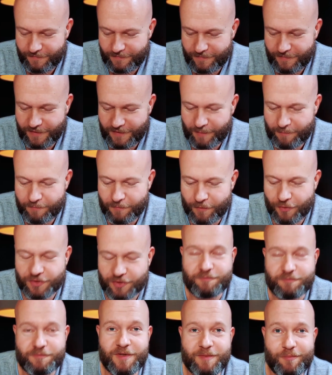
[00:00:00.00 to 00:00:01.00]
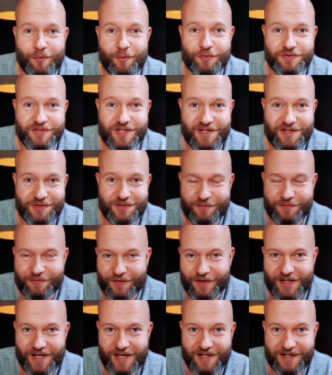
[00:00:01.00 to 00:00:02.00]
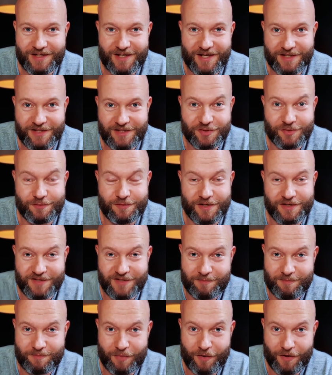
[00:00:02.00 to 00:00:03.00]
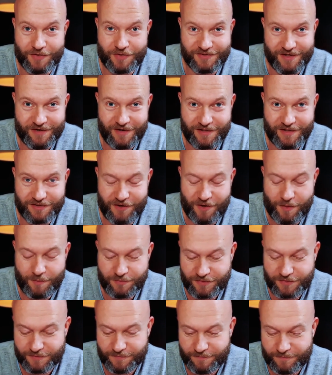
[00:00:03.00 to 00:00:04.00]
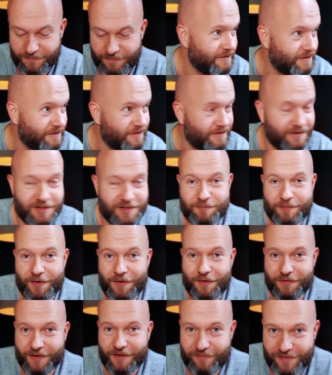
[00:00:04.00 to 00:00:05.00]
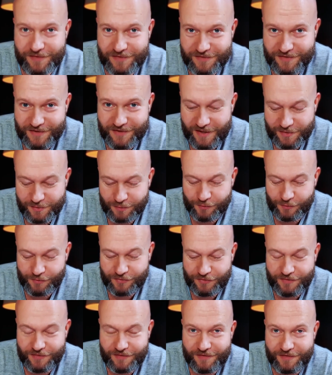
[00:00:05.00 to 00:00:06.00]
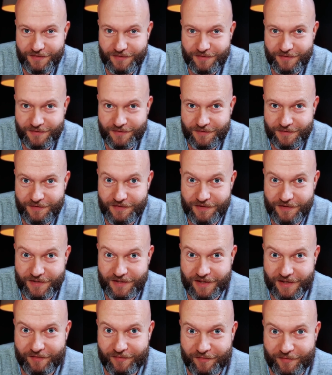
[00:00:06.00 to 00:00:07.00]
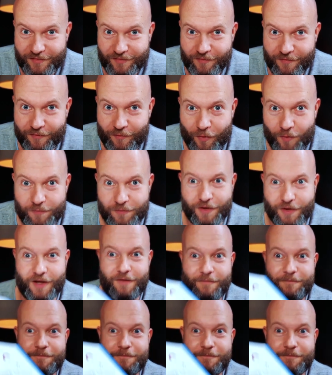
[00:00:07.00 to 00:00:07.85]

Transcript: yet most people tend to forget it as soon as they pass their exams. This paragraph is titled The Lift Formula.